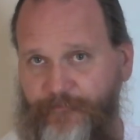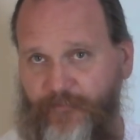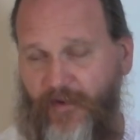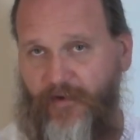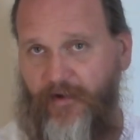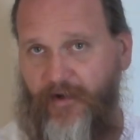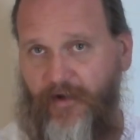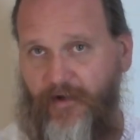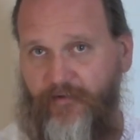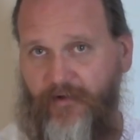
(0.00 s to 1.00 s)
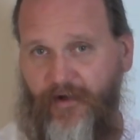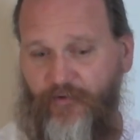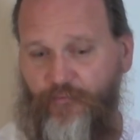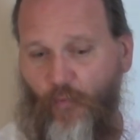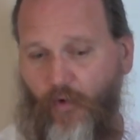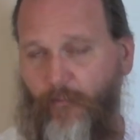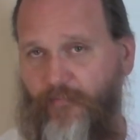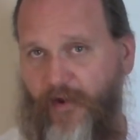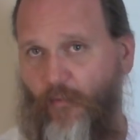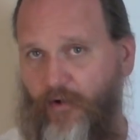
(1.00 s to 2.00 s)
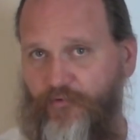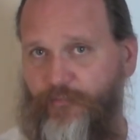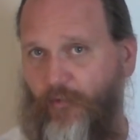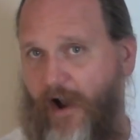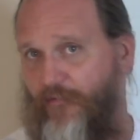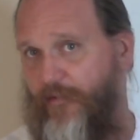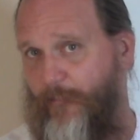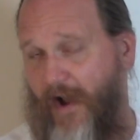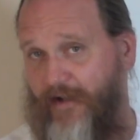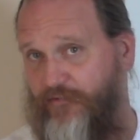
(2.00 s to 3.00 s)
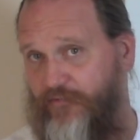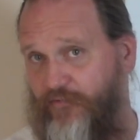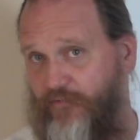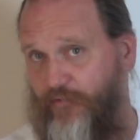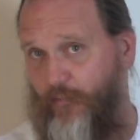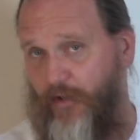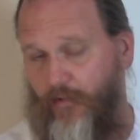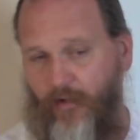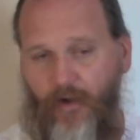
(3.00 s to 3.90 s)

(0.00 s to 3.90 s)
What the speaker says: and it's warm, they won't sprout. The pines usually will.